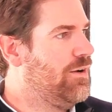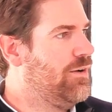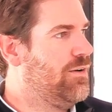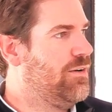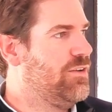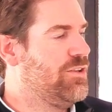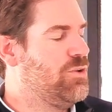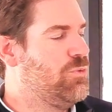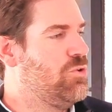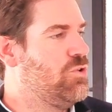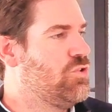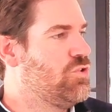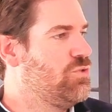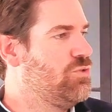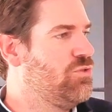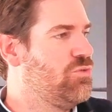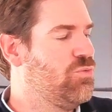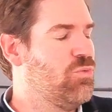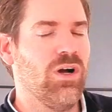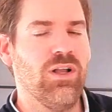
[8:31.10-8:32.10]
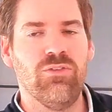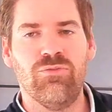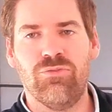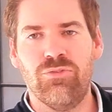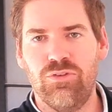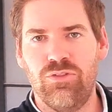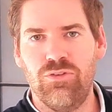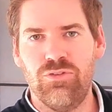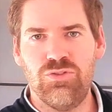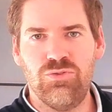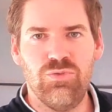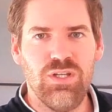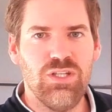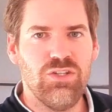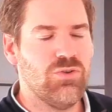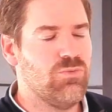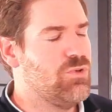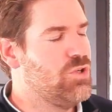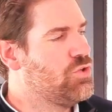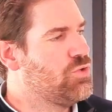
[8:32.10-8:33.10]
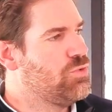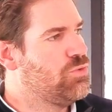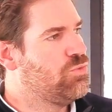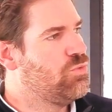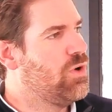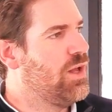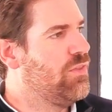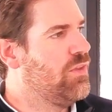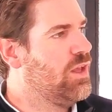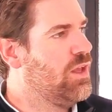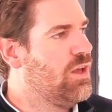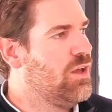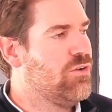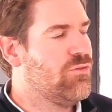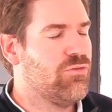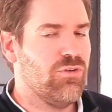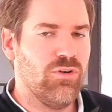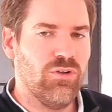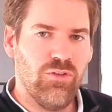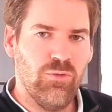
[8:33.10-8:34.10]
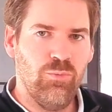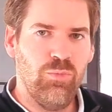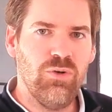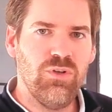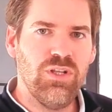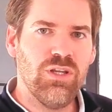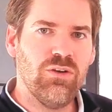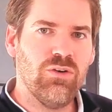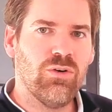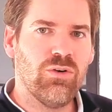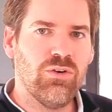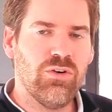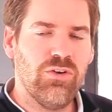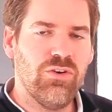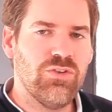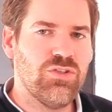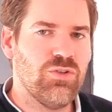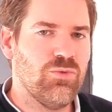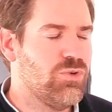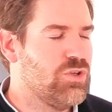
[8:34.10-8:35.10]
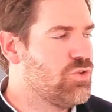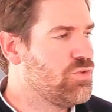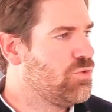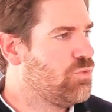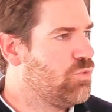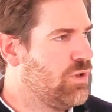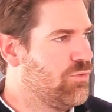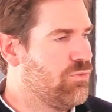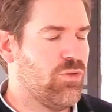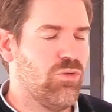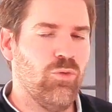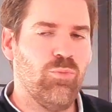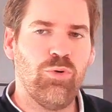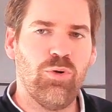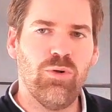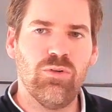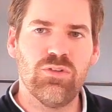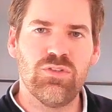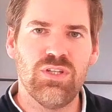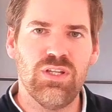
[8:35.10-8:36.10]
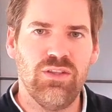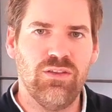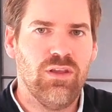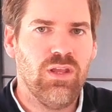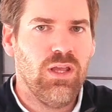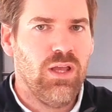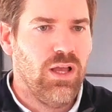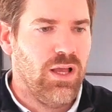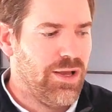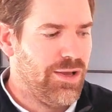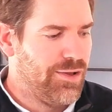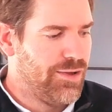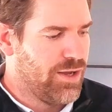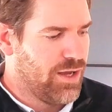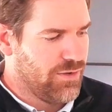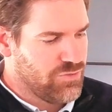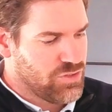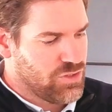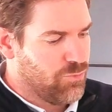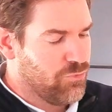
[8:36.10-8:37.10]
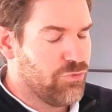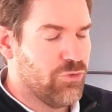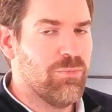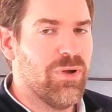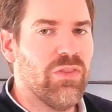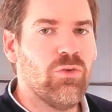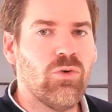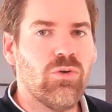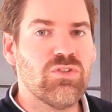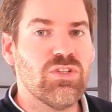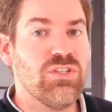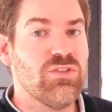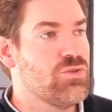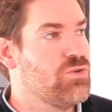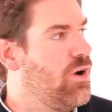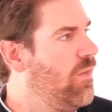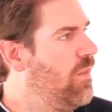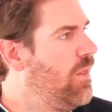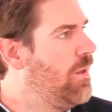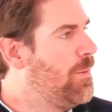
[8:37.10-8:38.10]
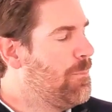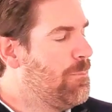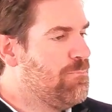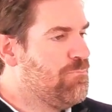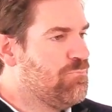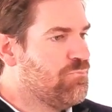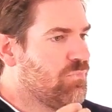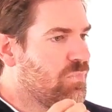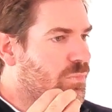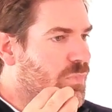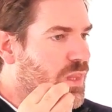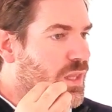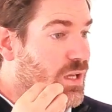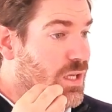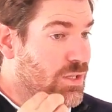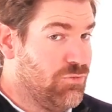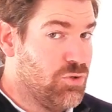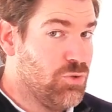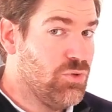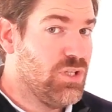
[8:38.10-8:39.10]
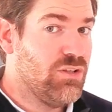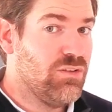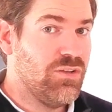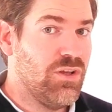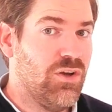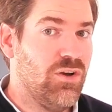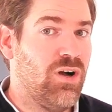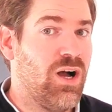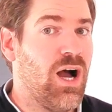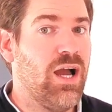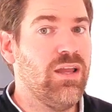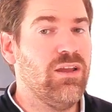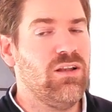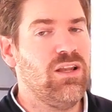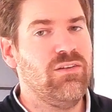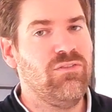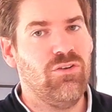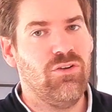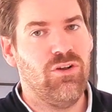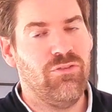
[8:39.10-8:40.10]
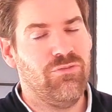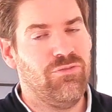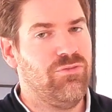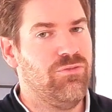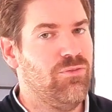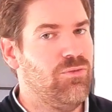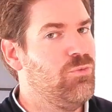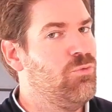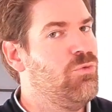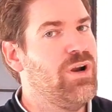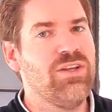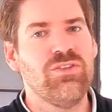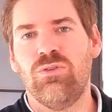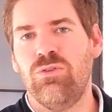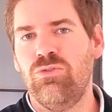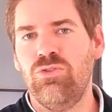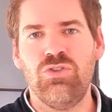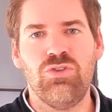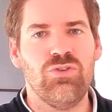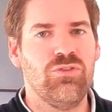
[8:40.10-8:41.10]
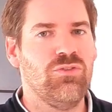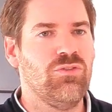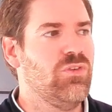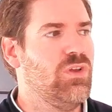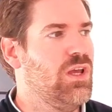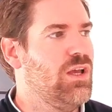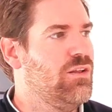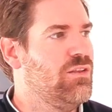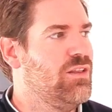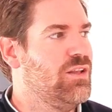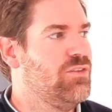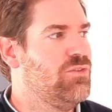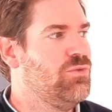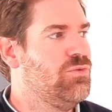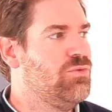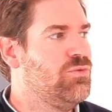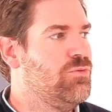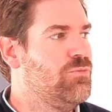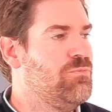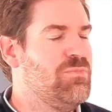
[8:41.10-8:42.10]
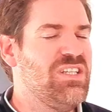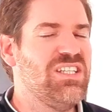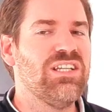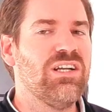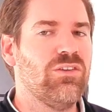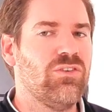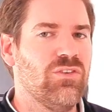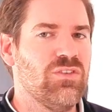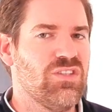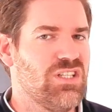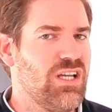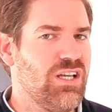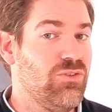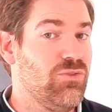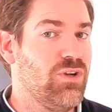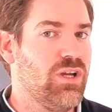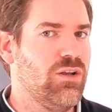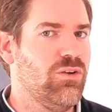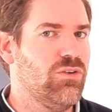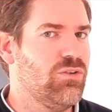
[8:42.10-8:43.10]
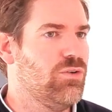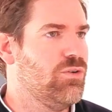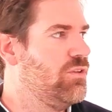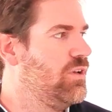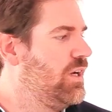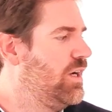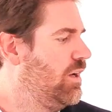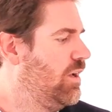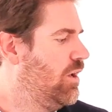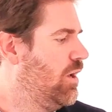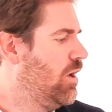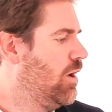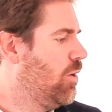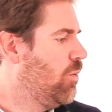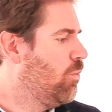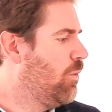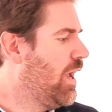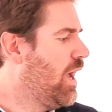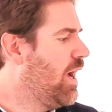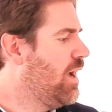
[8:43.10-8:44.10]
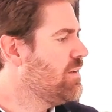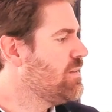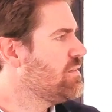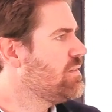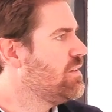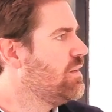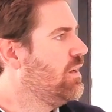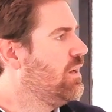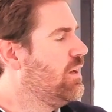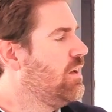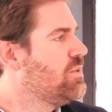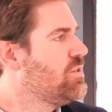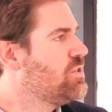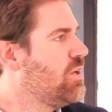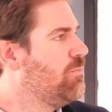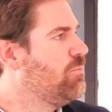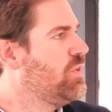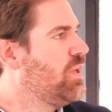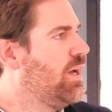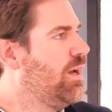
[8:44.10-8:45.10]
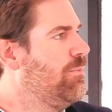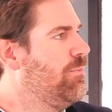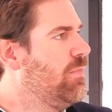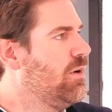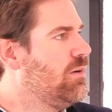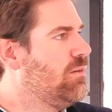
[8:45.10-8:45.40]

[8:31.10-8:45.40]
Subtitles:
You will shoot one for the street, you will shoot one for the building corners, you will shoot one for the poles, and have some for manholes and so on. If you need a higher level of resolution that you missed out on site, you cannot go there. Whereas sometimes